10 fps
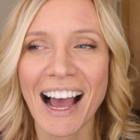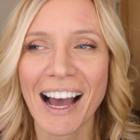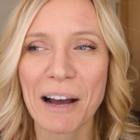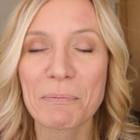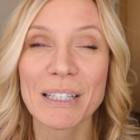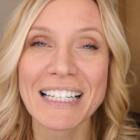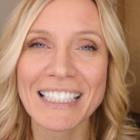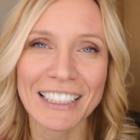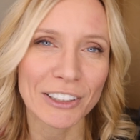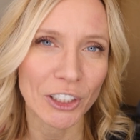But I
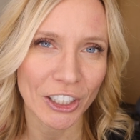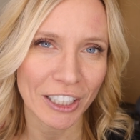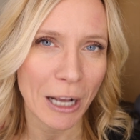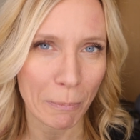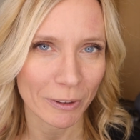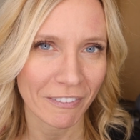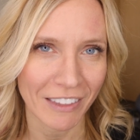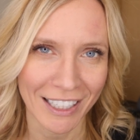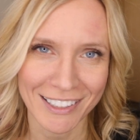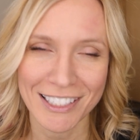did learn a couple of
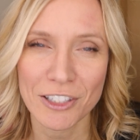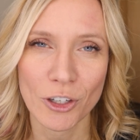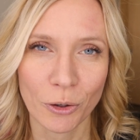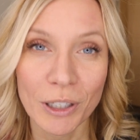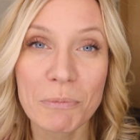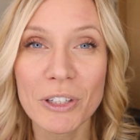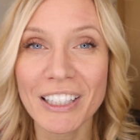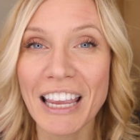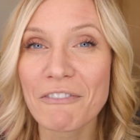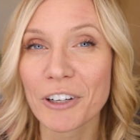things. Is,
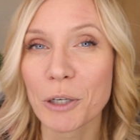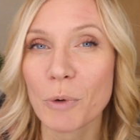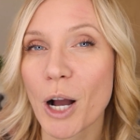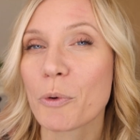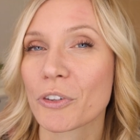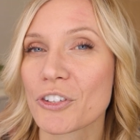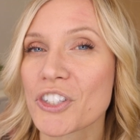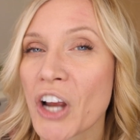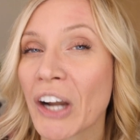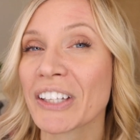communicate very well when there's
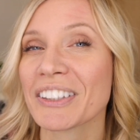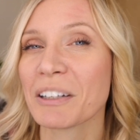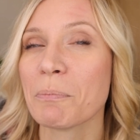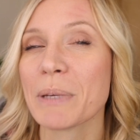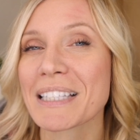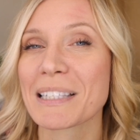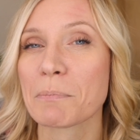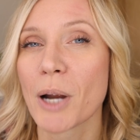tiny little bits and